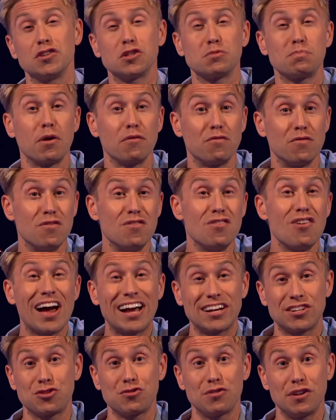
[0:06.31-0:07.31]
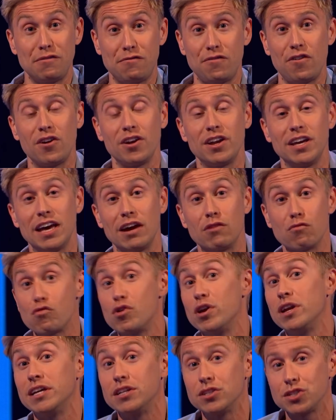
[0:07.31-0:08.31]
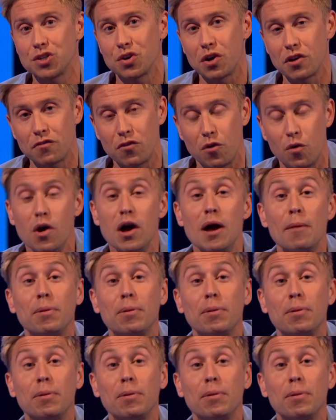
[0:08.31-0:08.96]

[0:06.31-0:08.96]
that's both naturally funny and really insightful.